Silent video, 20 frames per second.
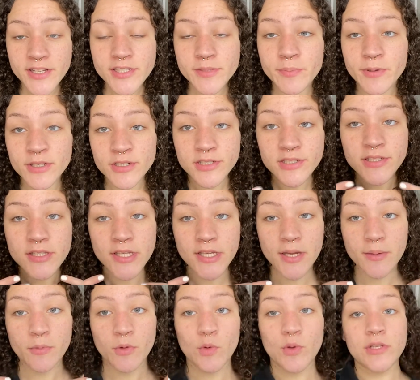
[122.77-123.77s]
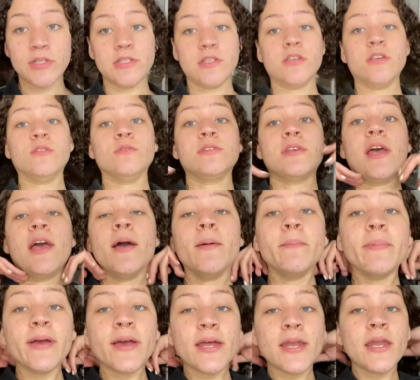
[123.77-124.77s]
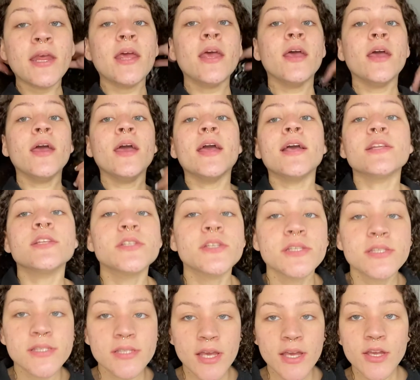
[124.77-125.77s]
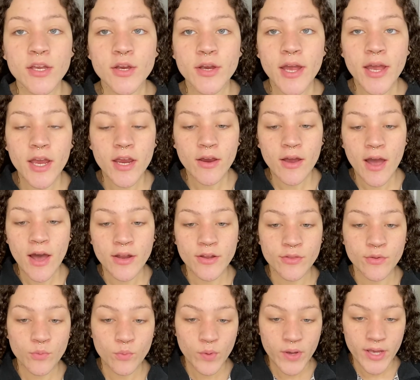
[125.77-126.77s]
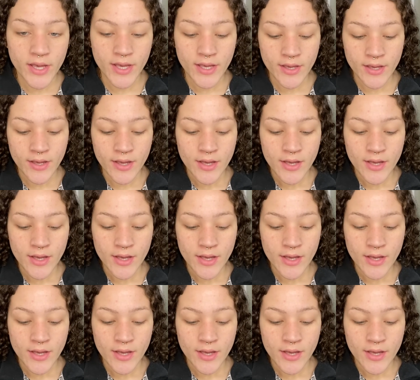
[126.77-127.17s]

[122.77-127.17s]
Personally, I'm going to use a headband and just get your hair out of the way.